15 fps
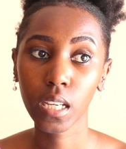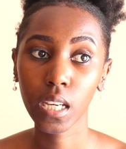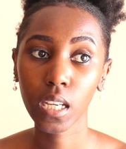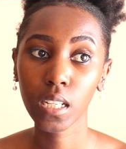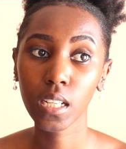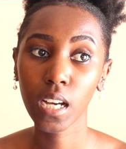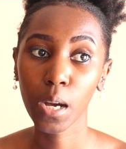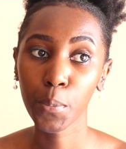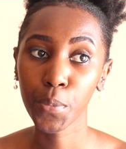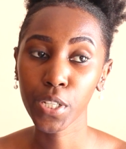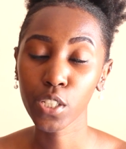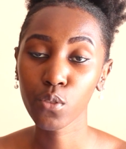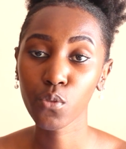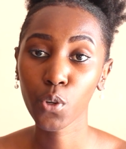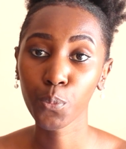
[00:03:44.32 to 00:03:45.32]
income
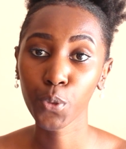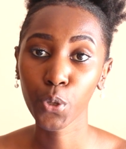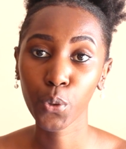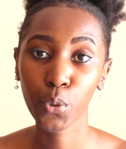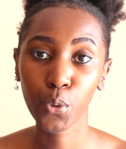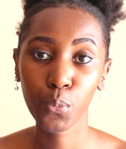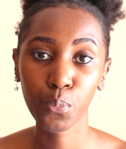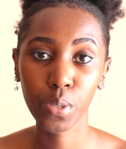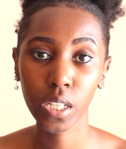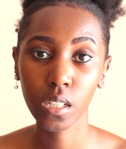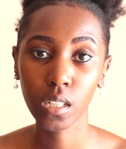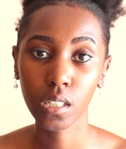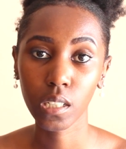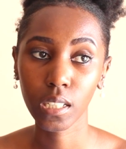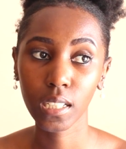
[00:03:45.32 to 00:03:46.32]
is from your home
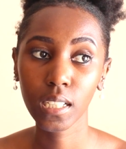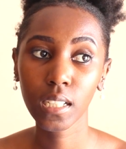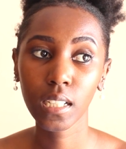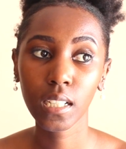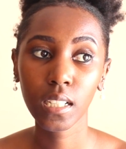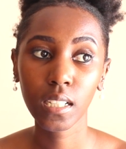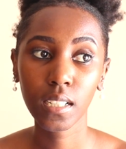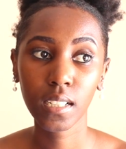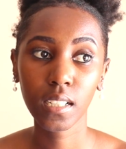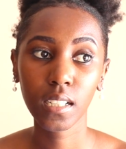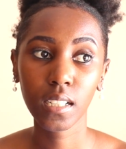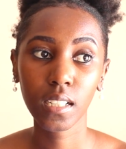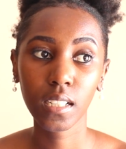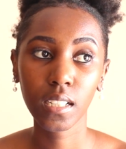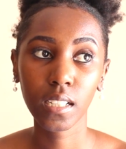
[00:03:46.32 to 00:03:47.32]
bakery,
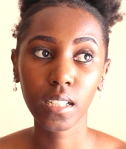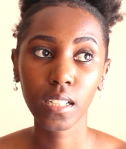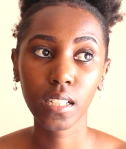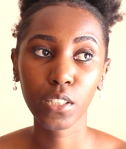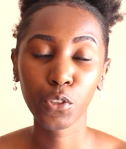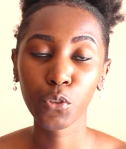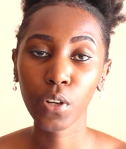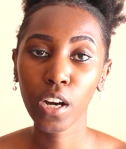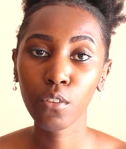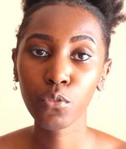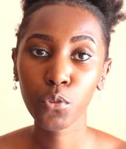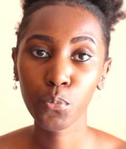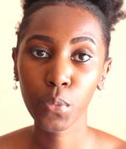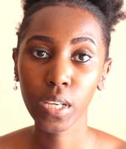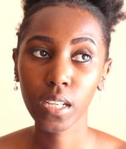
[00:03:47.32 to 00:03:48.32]
you have
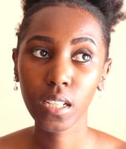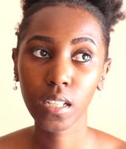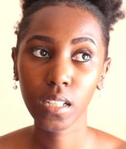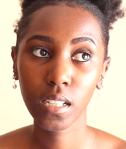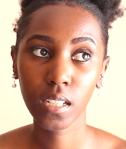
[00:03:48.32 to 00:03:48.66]
to make